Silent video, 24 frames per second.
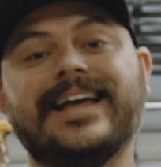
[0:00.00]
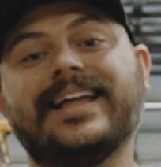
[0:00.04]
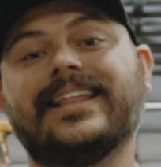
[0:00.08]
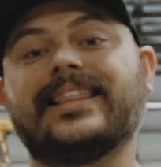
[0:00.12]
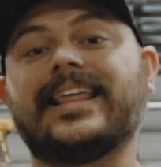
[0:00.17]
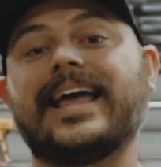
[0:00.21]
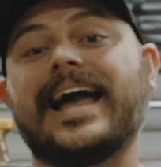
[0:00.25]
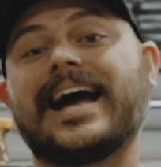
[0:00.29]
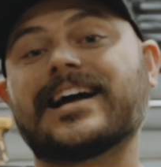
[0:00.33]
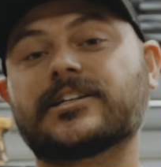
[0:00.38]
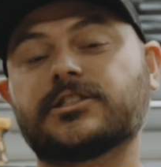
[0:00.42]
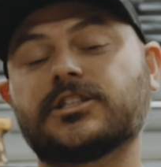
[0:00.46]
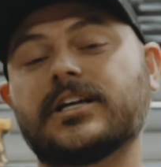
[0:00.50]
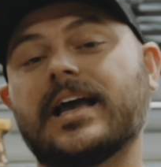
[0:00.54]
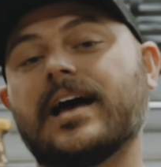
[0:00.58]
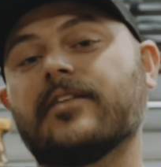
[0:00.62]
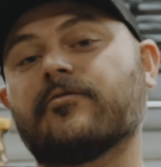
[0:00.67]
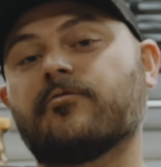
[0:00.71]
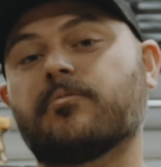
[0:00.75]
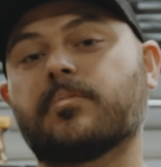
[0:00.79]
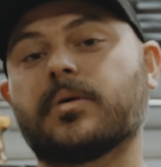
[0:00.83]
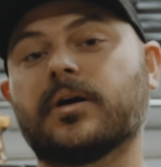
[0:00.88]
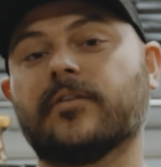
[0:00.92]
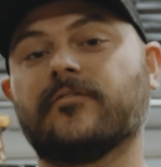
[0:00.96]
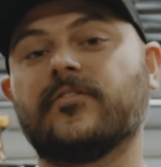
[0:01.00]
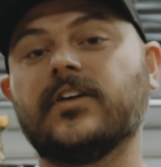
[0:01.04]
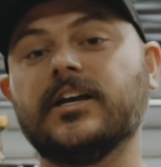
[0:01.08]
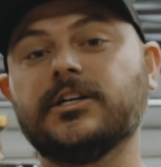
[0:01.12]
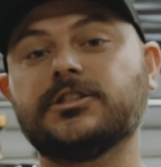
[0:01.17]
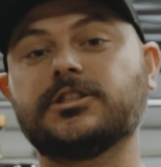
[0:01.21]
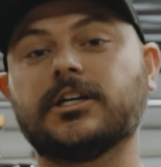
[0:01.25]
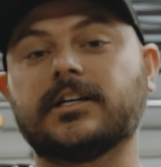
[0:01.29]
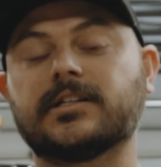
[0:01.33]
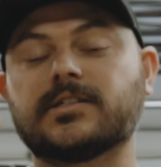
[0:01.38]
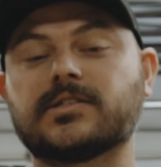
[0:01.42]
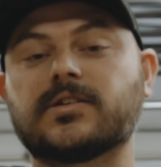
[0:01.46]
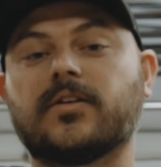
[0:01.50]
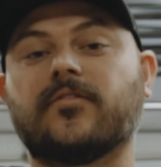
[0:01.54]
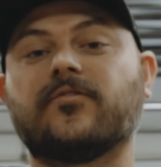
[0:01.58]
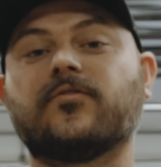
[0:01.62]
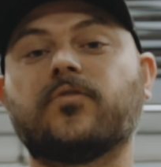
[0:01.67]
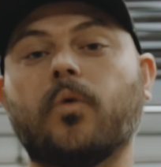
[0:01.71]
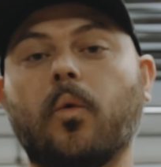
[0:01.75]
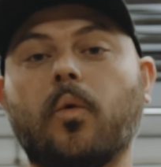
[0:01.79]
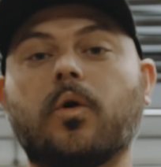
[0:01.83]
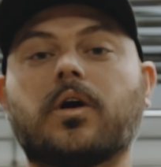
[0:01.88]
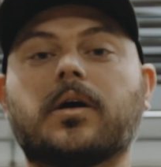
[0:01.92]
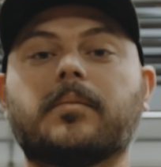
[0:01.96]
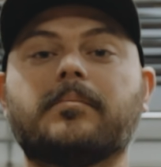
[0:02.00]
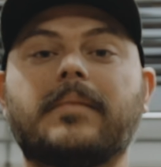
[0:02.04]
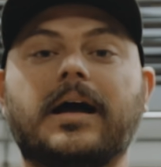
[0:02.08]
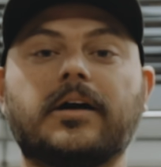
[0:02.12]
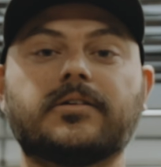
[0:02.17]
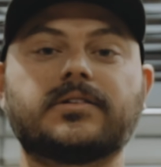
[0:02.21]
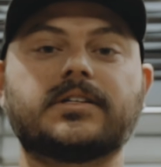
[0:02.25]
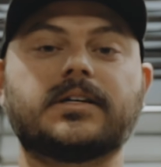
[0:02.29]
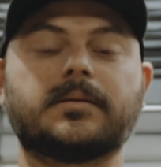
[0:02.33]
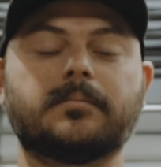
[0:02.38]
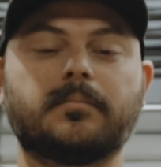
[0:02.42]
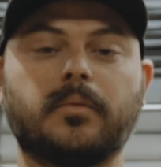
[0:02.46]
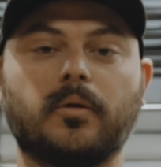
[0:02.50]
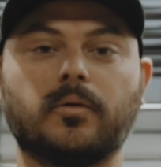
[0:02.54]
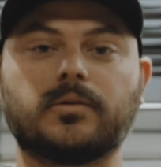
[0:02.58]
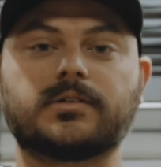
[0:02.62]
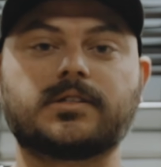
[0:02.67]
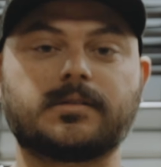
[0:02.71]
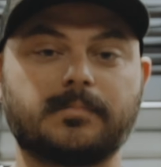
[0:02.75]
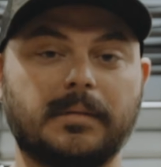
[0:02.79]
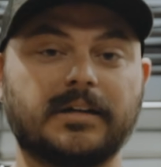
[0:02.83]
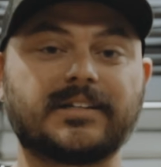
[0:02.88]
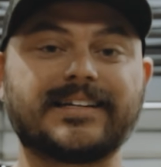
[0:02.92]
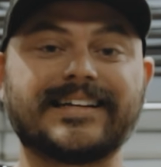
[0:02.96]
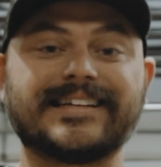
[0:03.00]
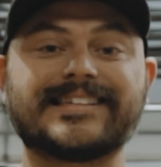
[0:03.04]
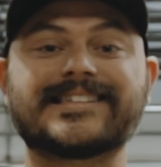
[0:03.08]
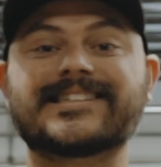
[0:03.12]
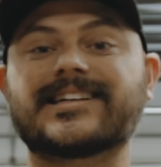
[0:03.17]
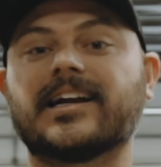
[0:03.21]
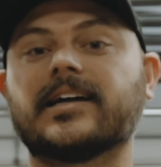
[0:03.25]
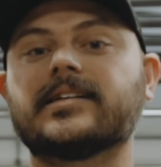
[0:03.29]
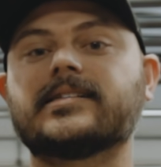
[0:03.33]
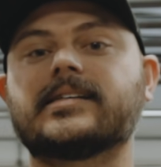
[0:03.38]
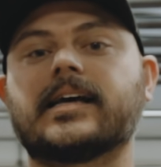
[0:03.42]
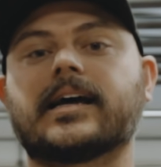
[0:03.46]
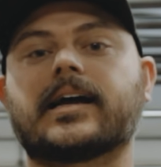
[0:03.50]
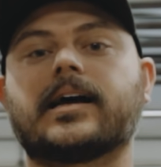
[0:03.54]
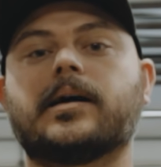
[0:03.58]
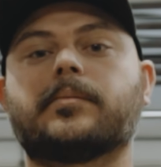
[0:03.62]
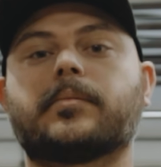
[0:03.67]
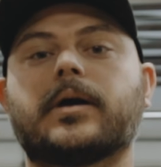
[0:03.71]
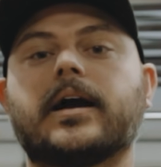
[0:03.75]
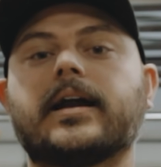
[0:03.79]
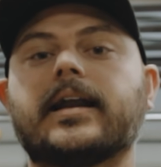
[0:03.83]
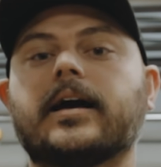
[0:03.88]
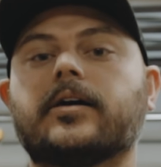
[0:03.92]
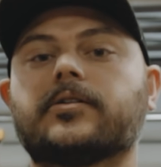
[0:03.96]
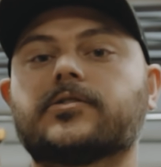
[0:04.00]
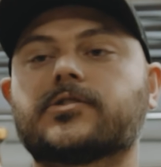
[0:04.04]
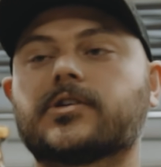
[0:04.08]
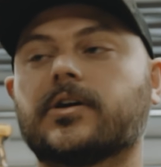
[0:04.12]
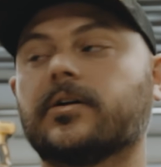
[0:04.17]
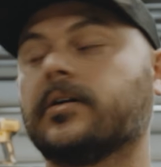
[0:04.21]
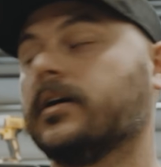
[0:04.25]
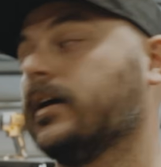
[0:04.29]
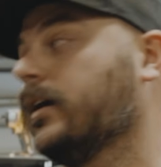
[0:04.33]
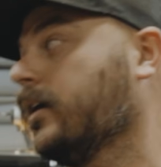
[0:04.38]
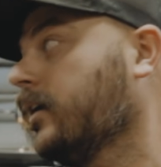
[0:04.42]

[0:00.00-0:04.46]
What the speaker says: they actually have provisions for mounting bolts, mounting studs that come right out. So